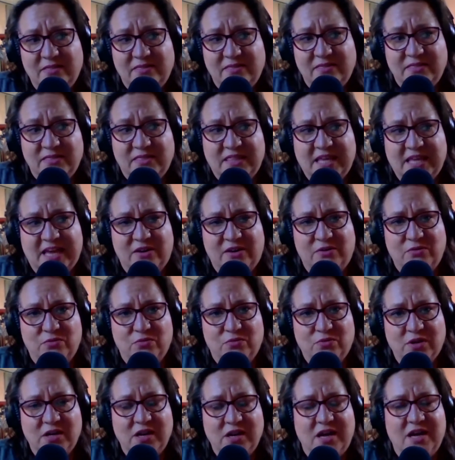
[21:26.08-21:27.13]
that
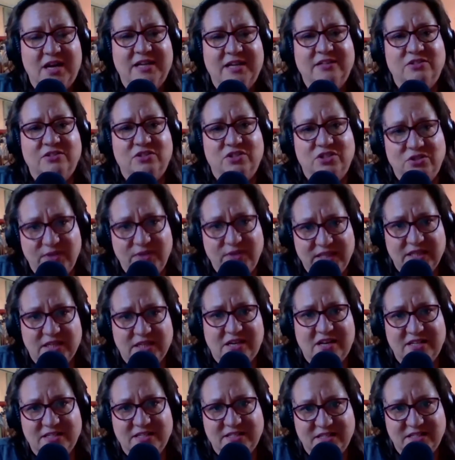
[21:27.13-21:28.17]
we're not doing the
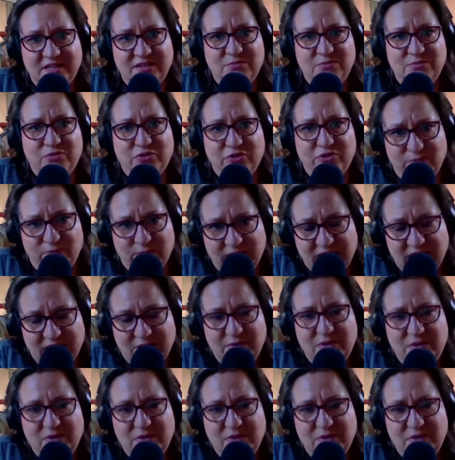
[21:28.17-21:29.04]
constant improvement that we